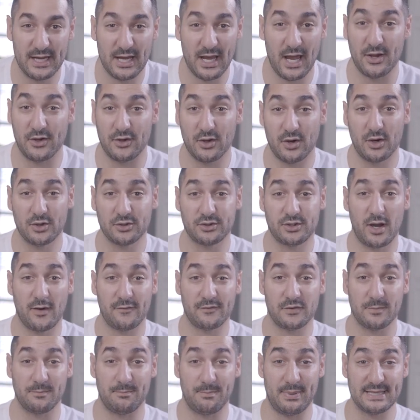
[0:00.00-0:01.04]
and the author of
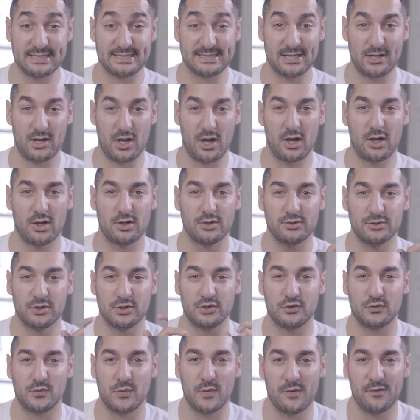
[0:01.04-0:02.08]
the bestseller, The
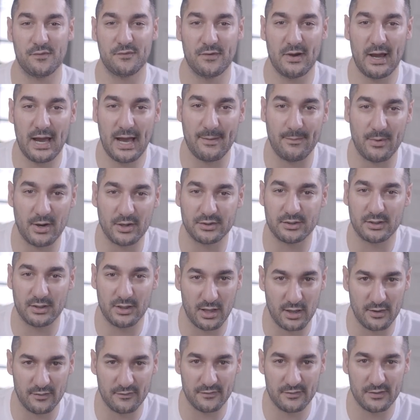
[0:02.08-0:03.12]
Truth About
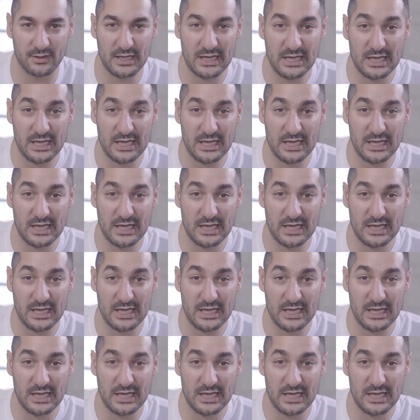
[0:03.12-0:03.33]
Love.